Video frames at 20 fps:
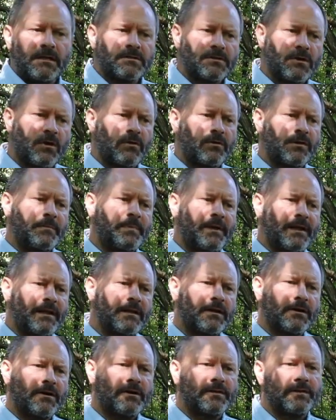So
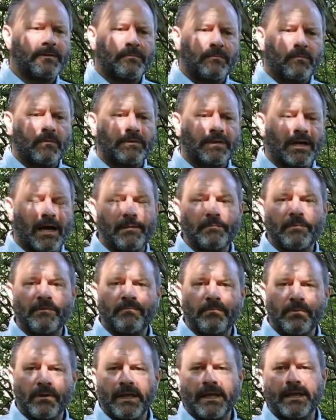depending on the type
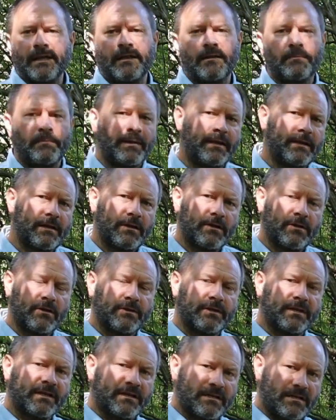of plant, depending
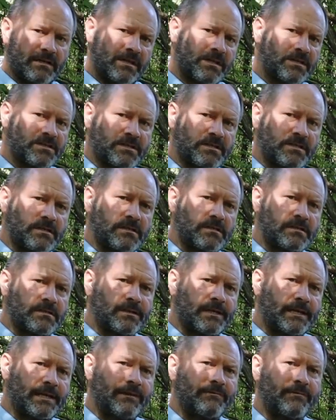on the
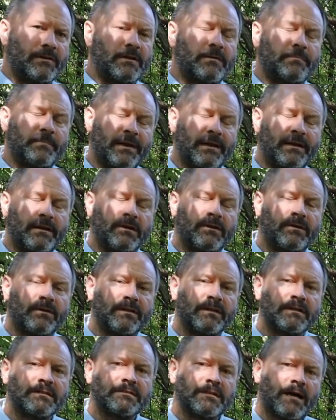conditions, and even depending
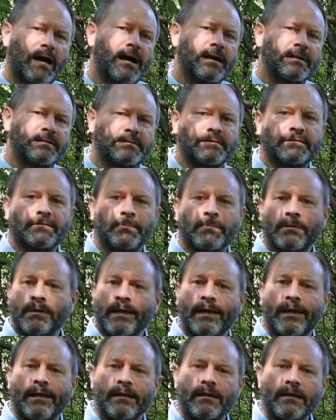on the size of the
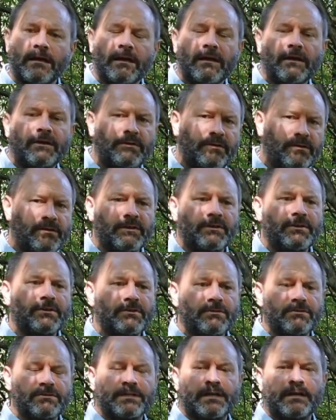plant, you can
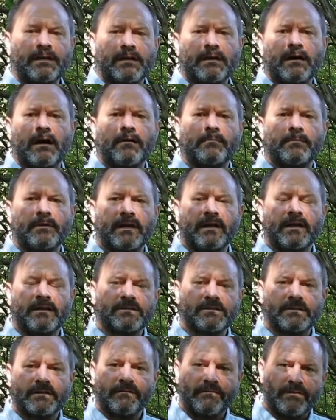use any
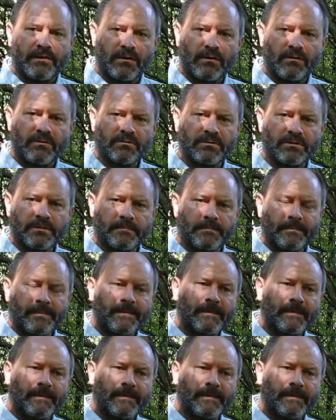combination of those.